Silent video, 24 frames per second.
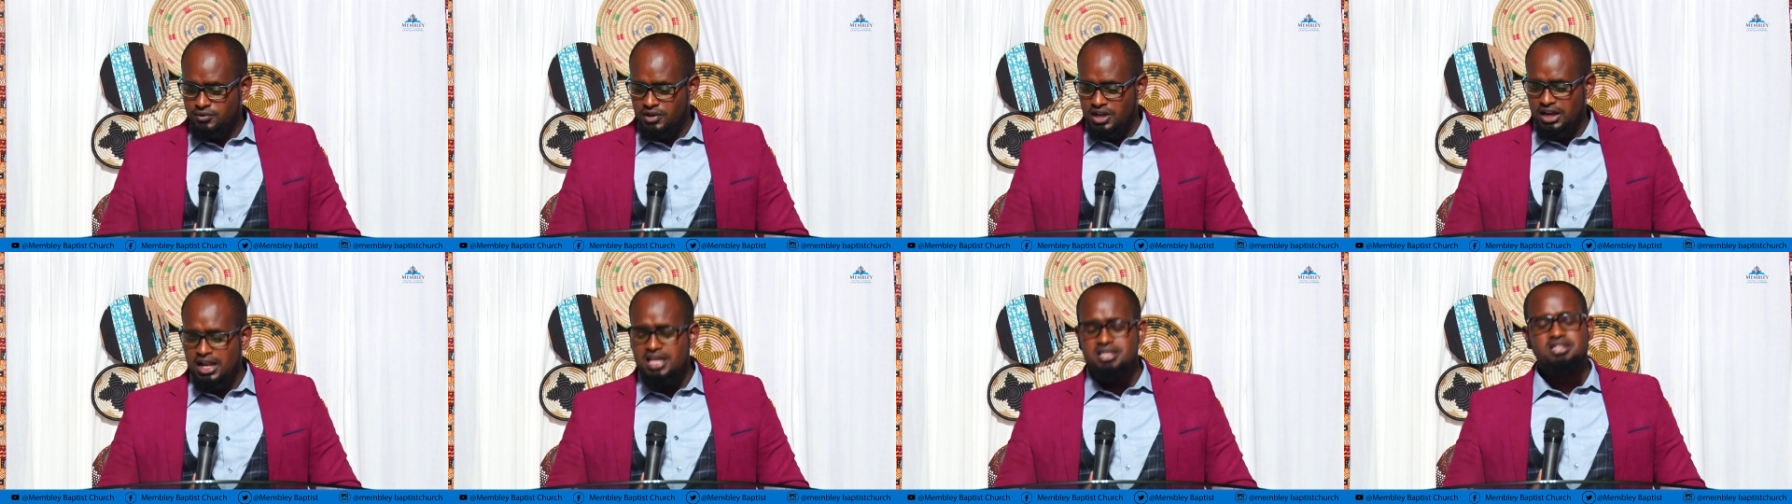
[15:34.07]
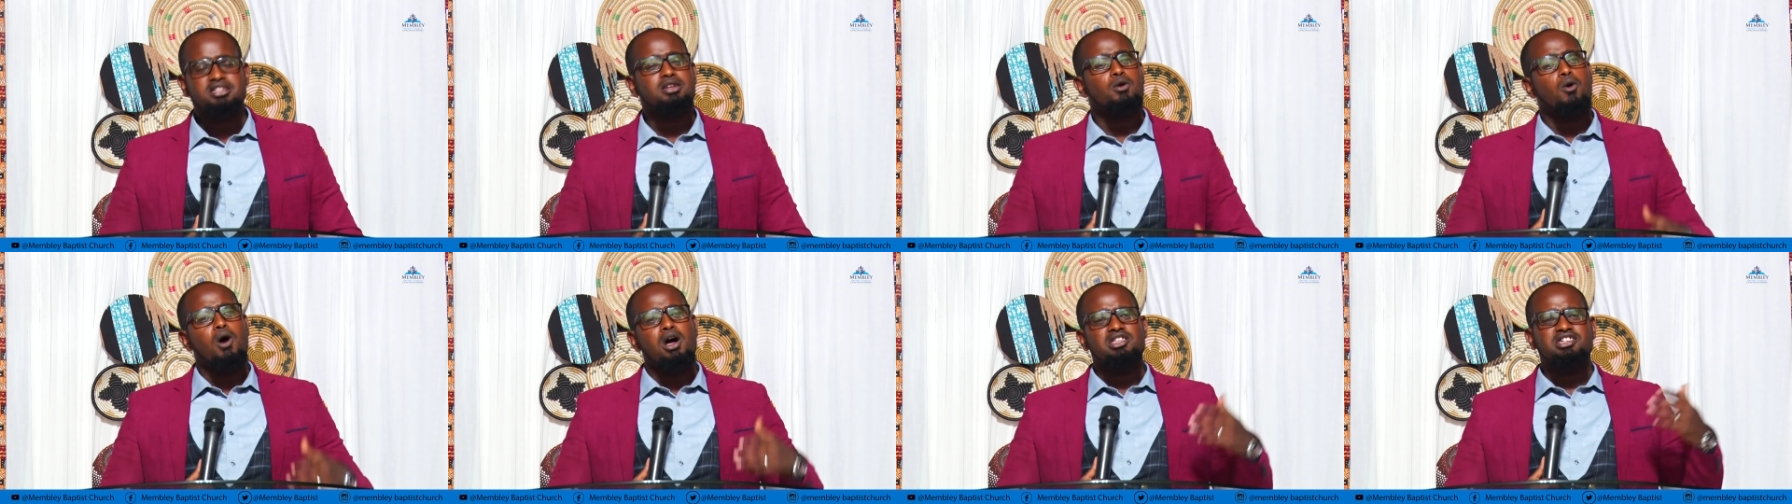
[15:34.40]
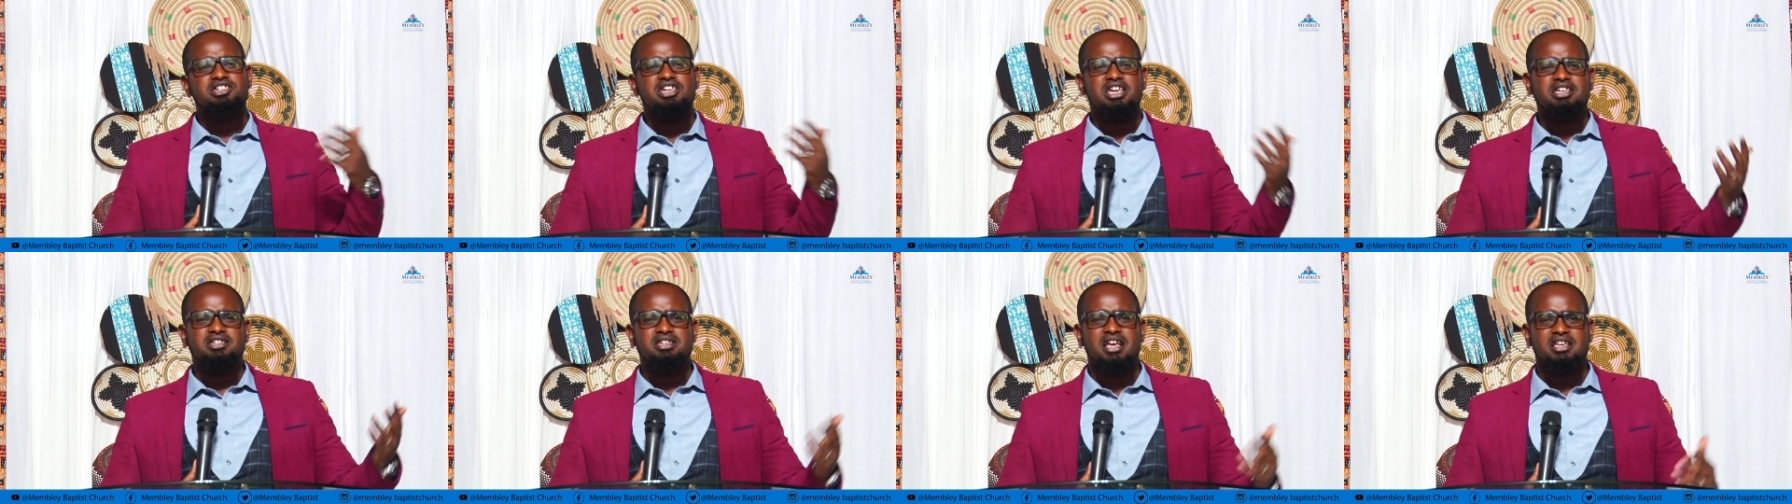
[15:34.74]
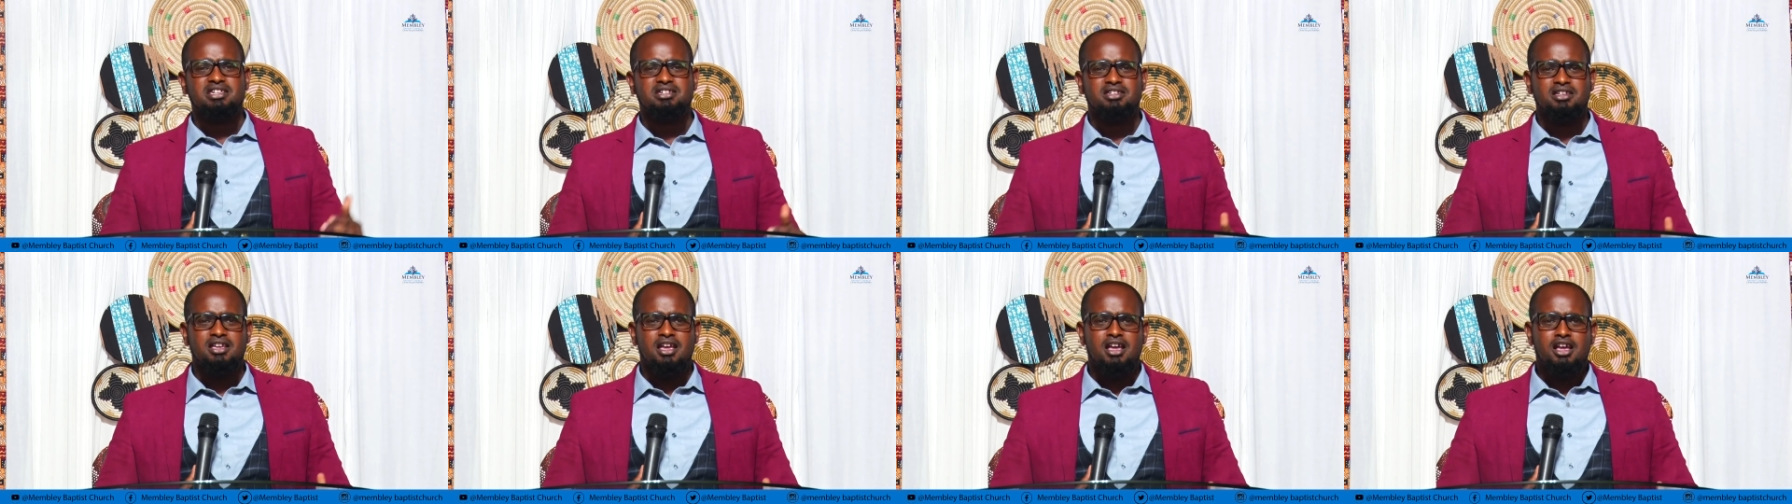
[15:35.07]
Let's see what
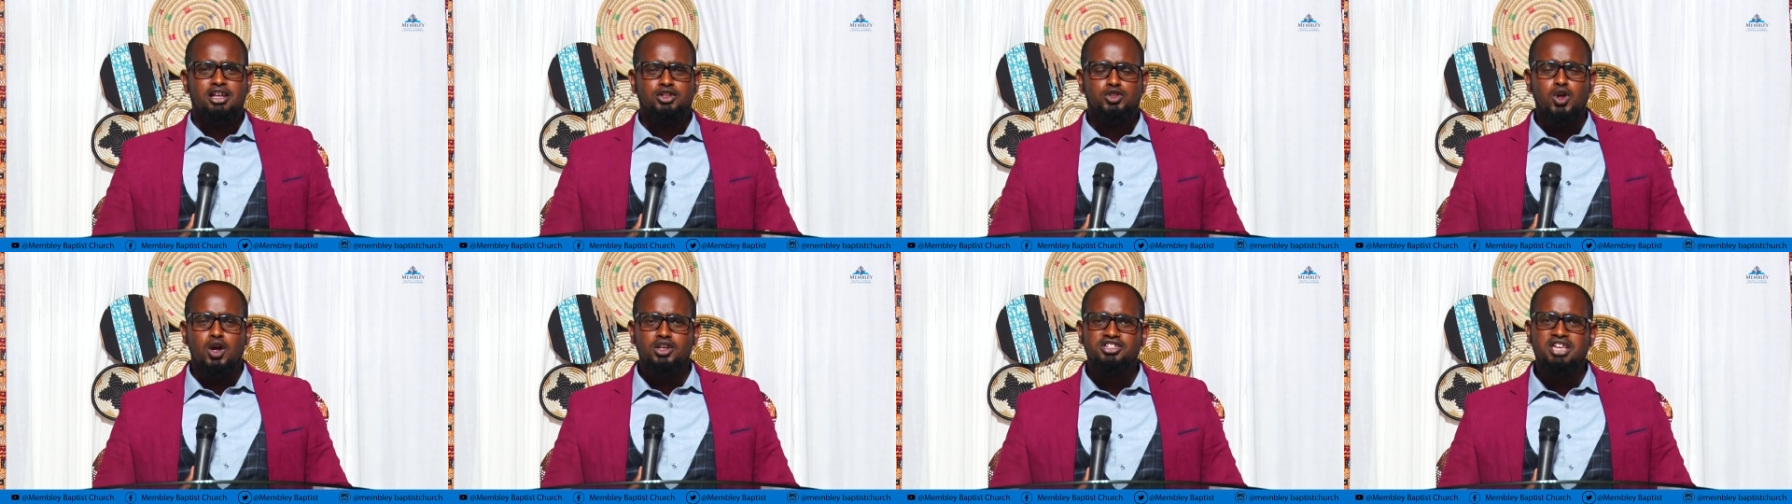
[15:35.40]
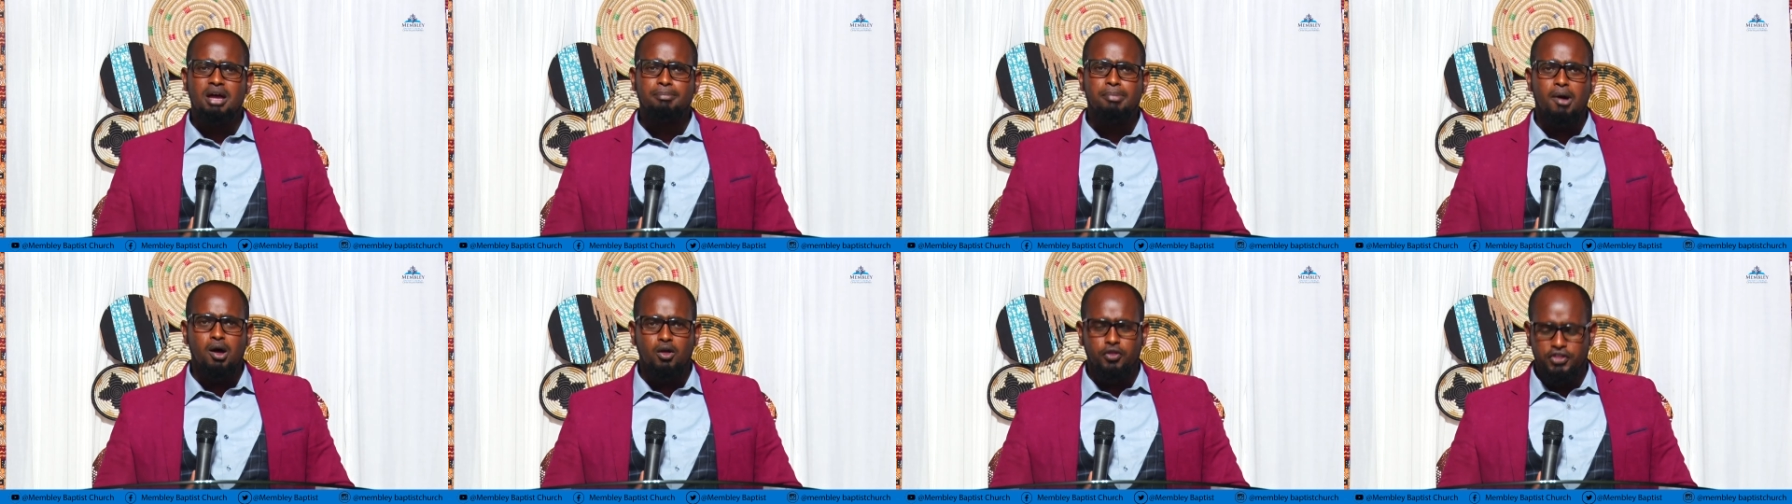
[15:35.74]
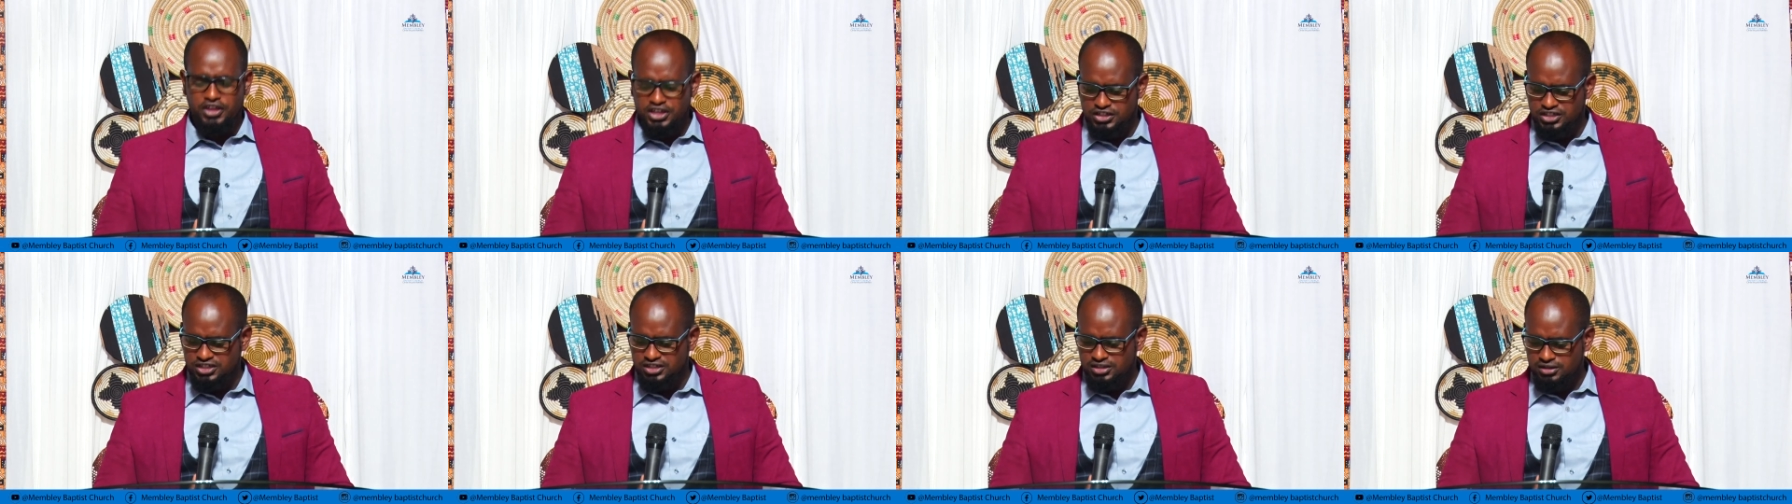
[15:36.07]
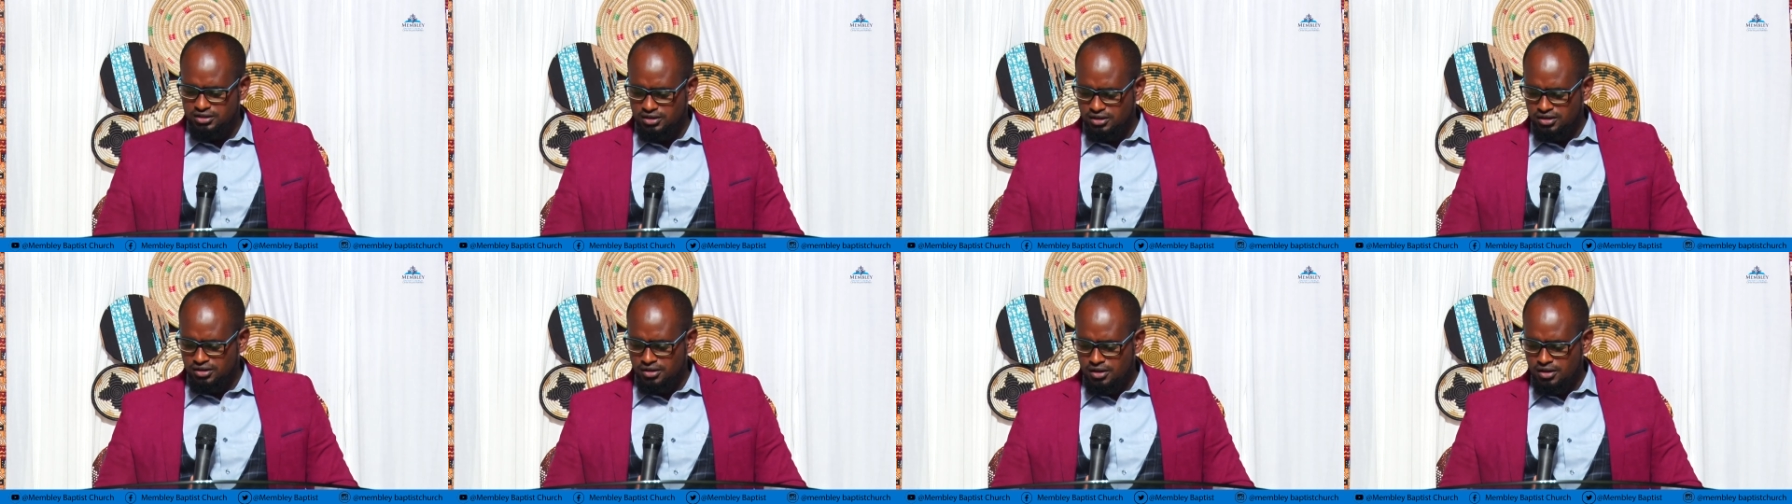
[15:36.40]
Jesus talks about this.